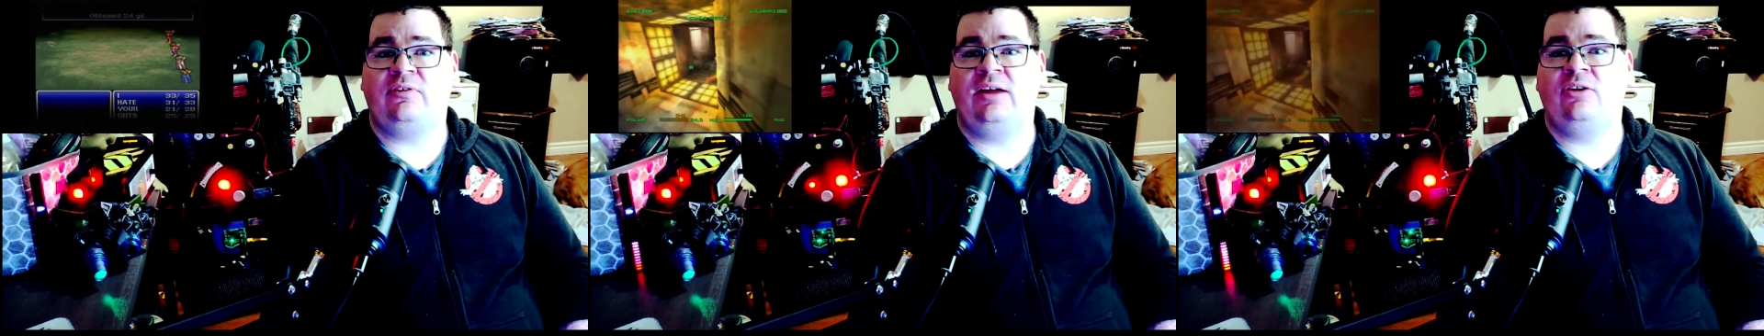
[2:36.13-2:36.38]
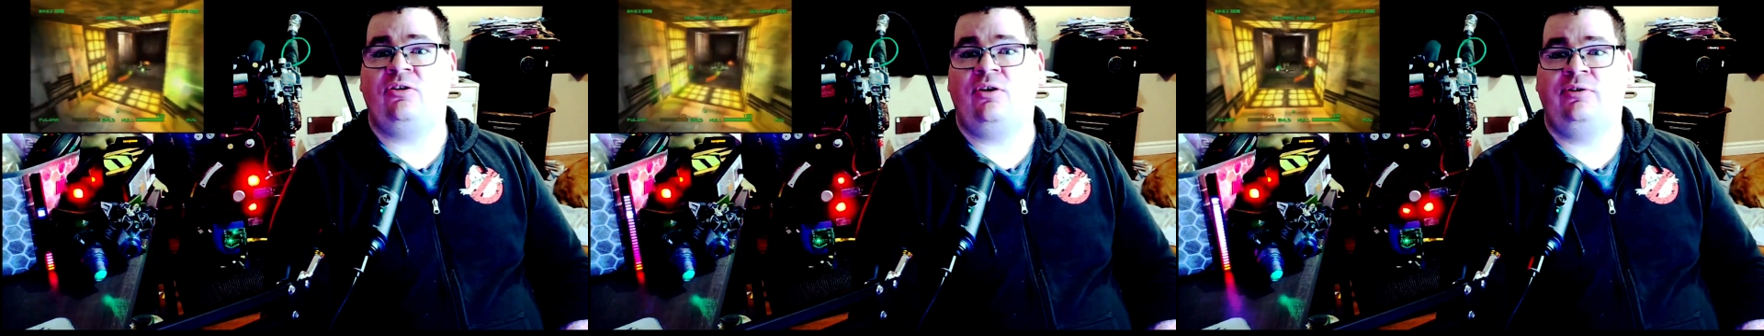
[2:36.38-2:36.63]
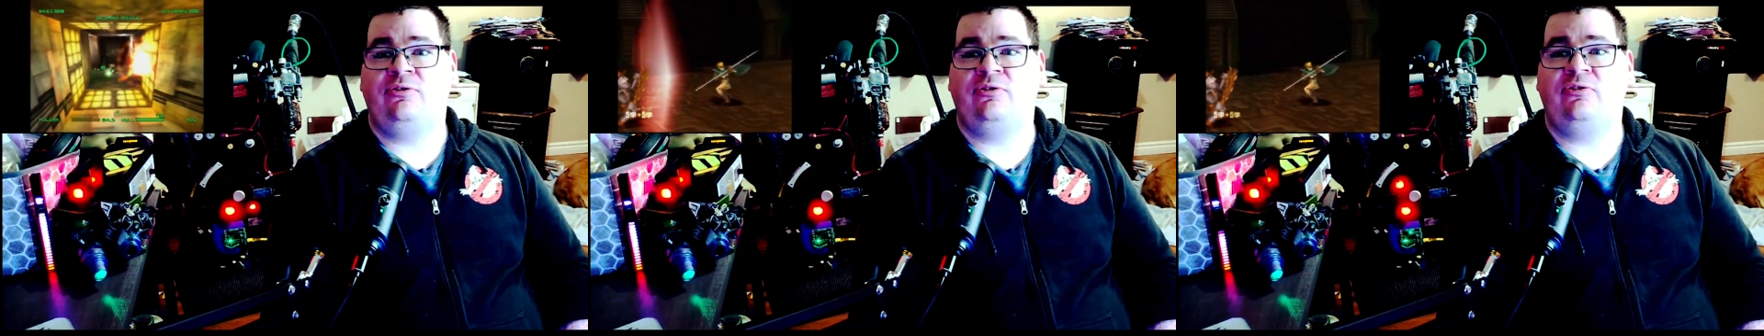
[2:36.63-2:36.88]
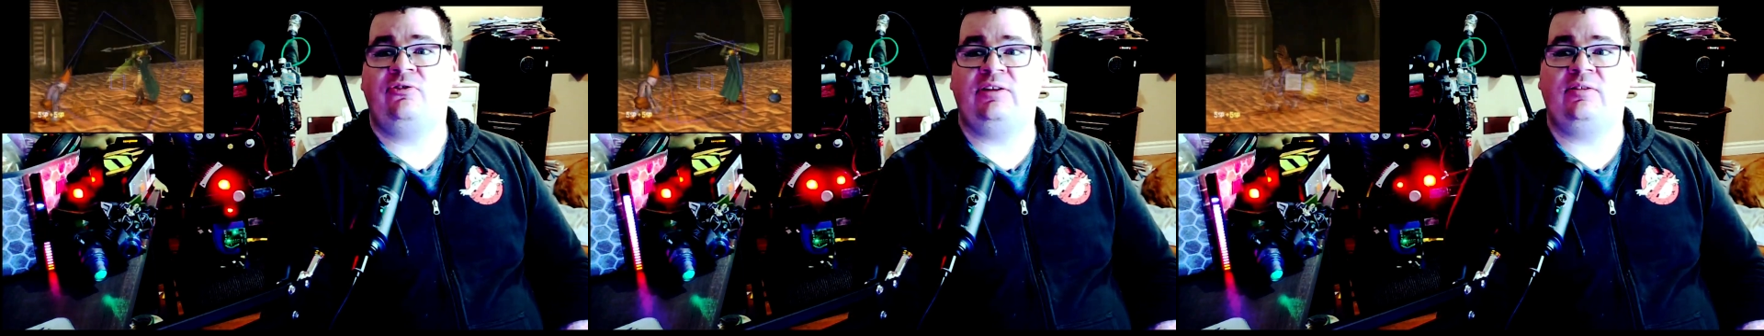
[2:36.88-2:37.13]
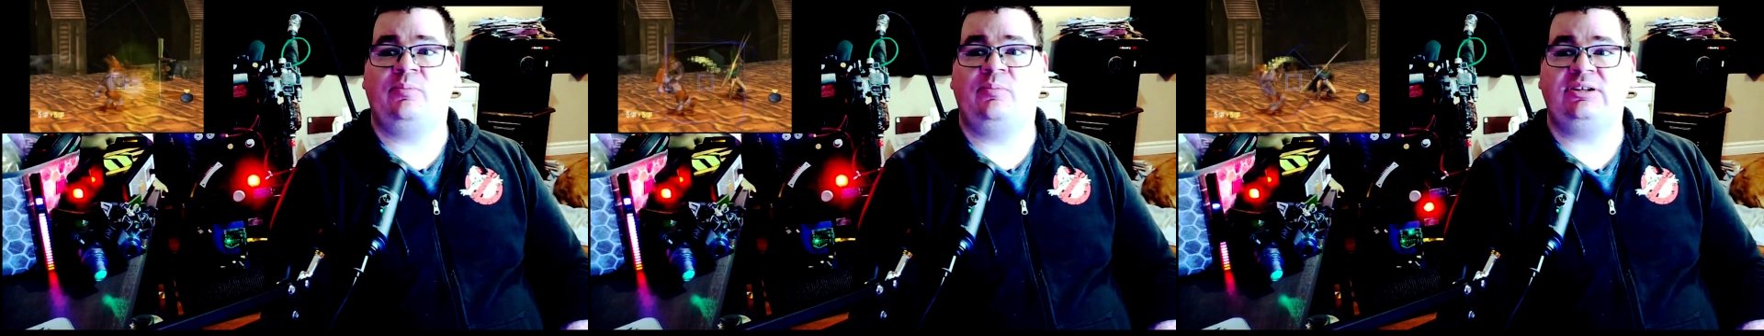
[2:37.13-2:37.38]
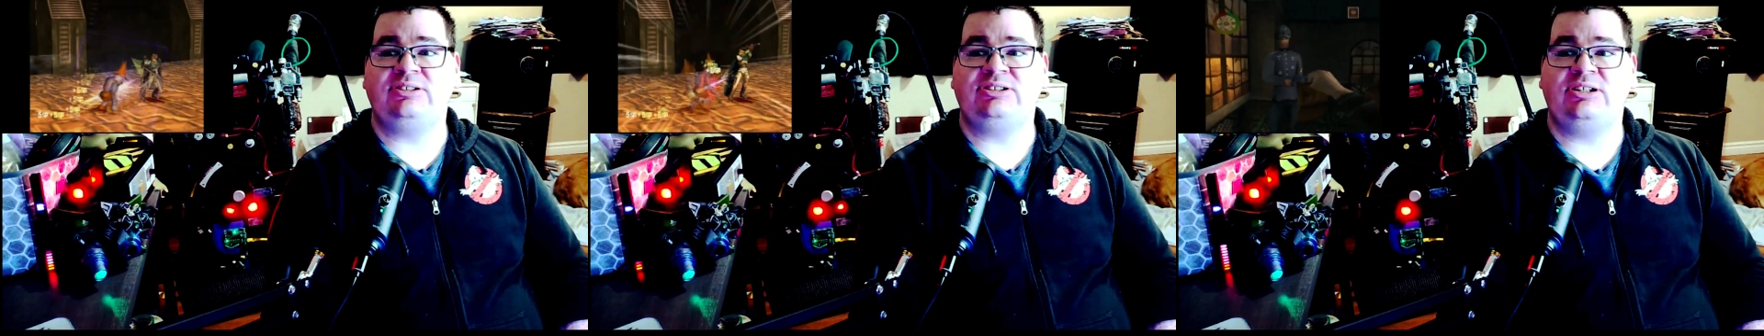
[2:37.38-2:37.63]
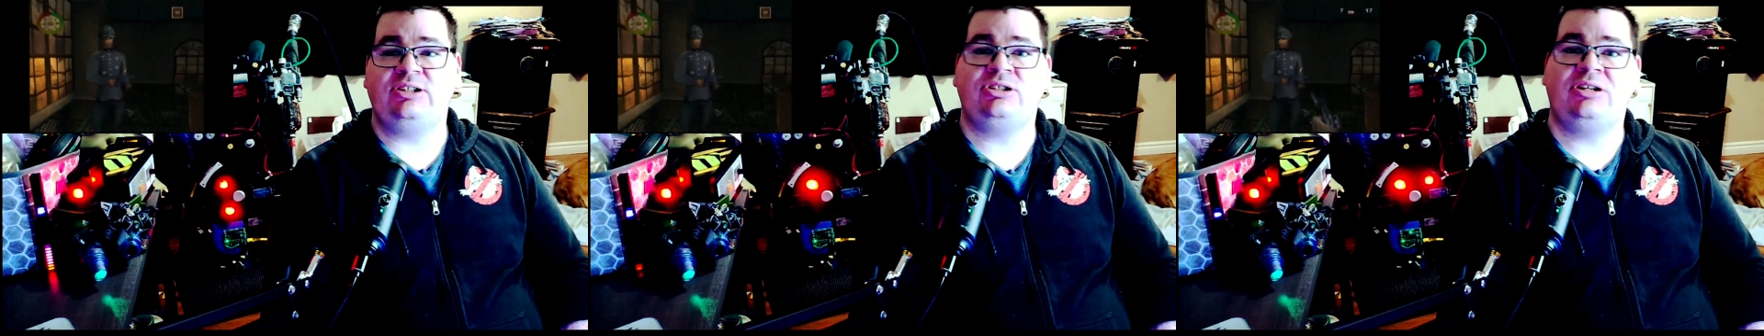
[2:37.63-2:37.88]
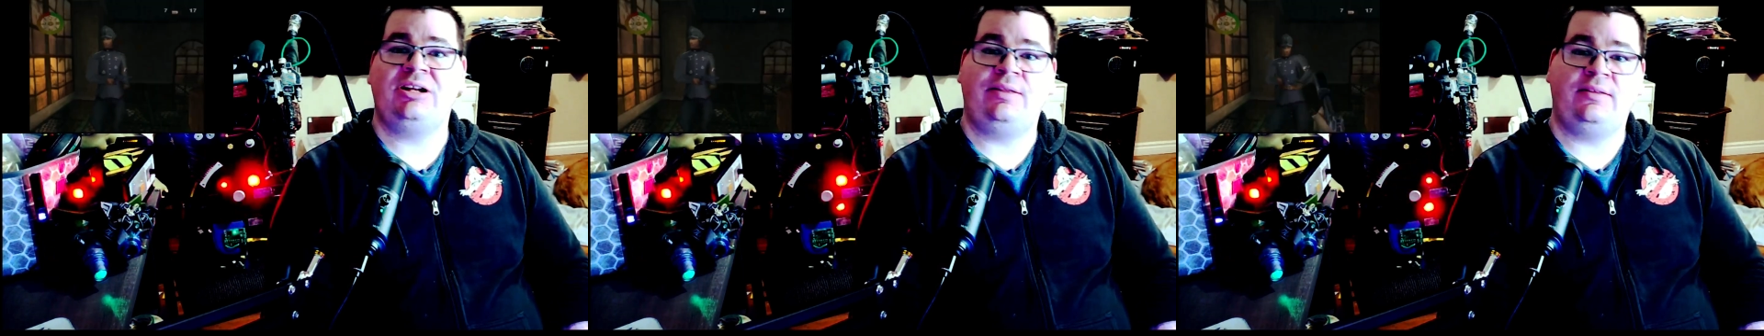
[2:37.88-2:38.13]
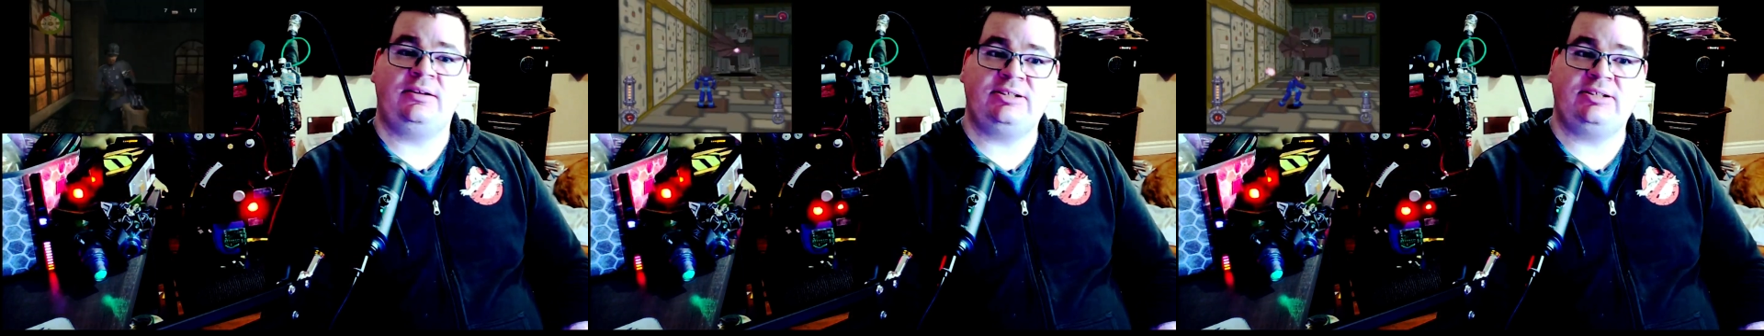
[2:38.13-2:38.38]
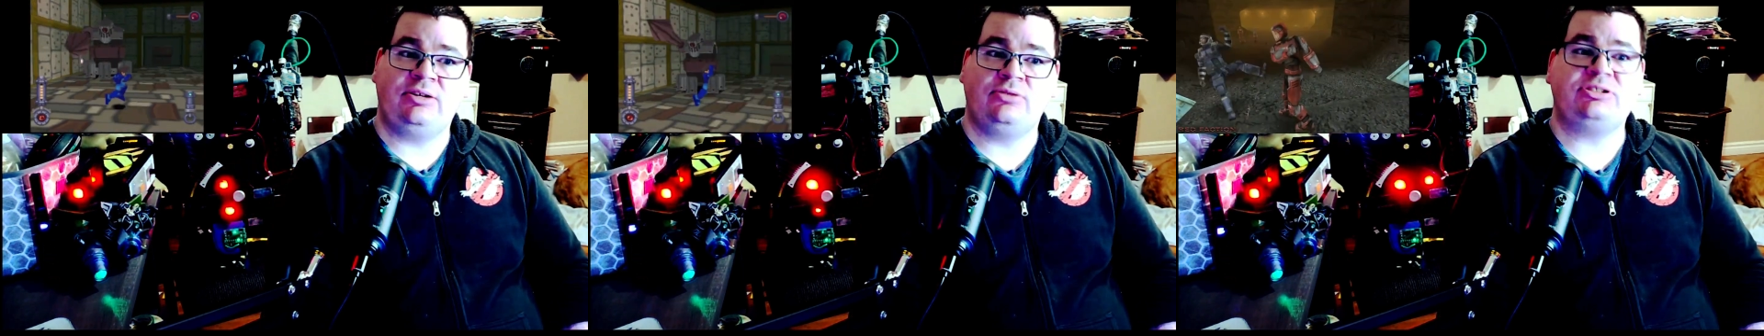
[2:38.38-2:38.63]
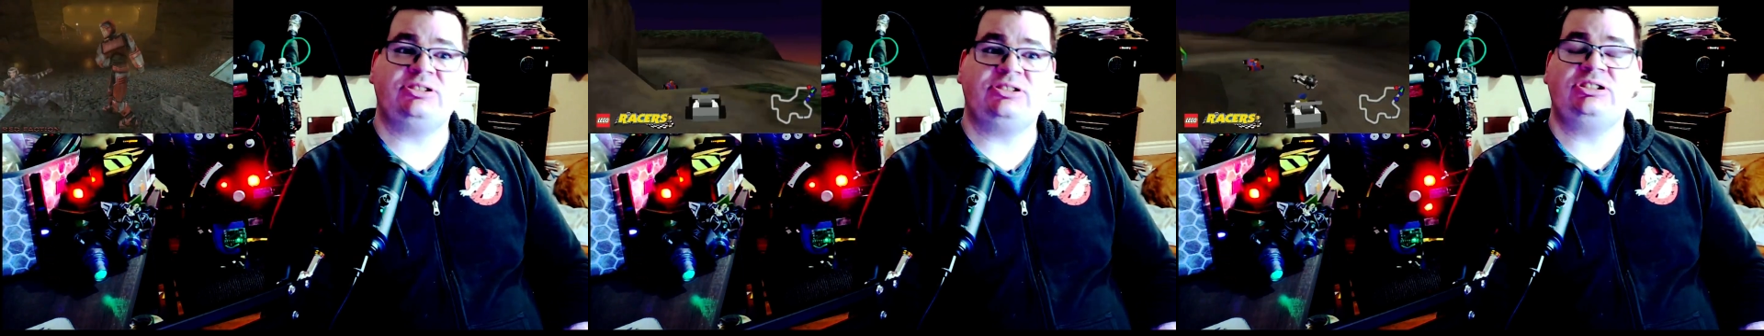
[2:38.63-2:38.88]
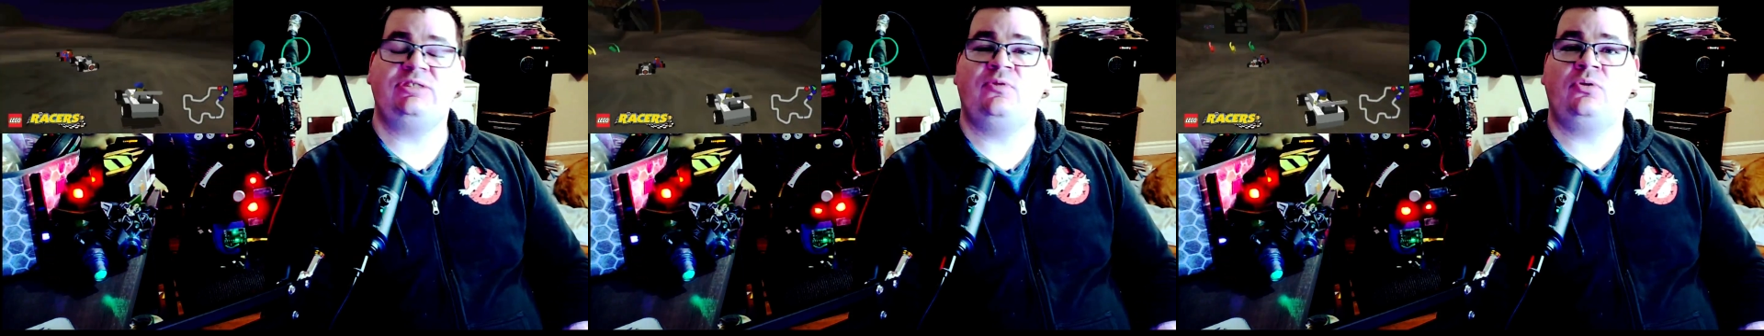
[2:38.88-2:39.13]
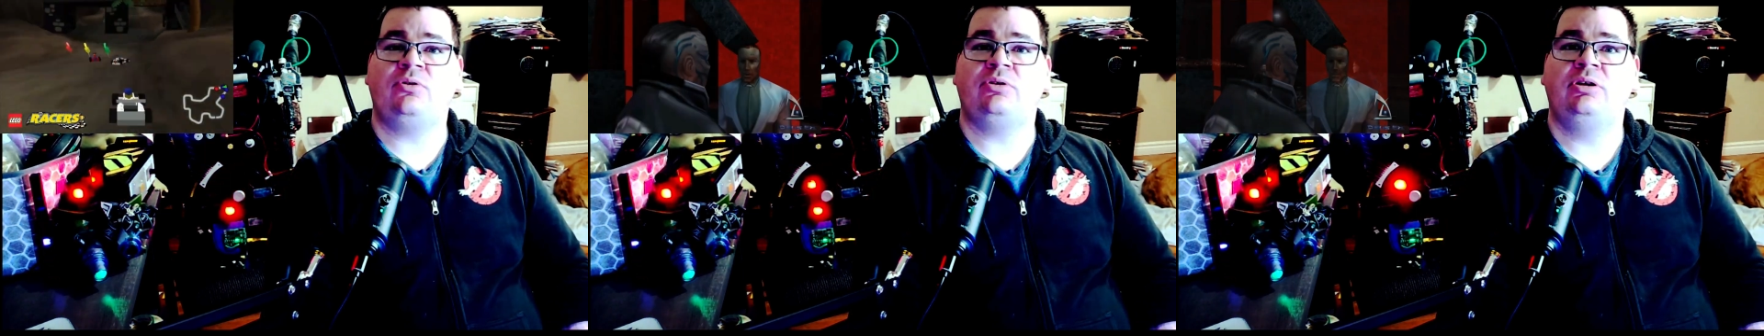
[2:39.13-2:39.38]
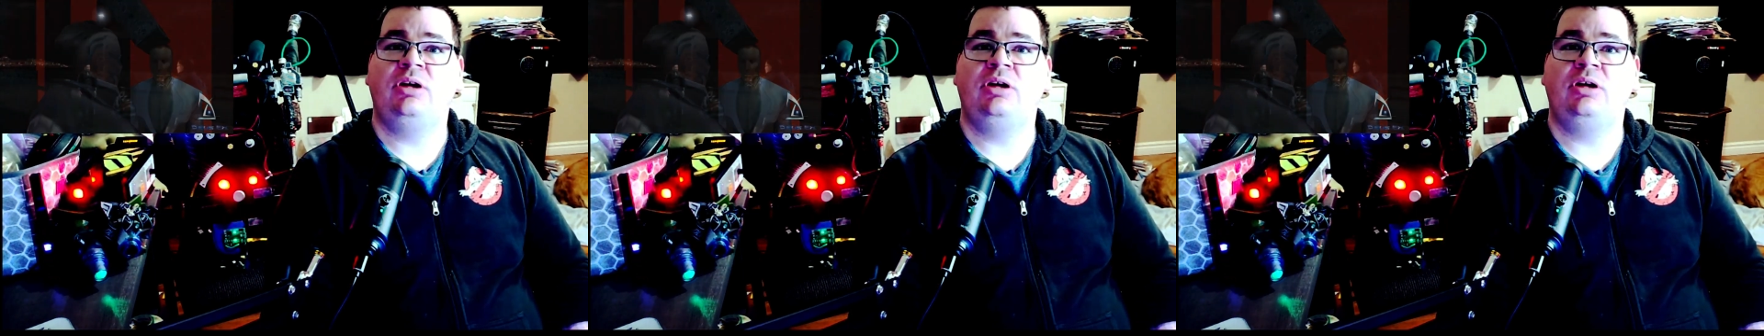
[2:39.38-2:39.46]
and consoles like the PlayStation and the Nintendo 64.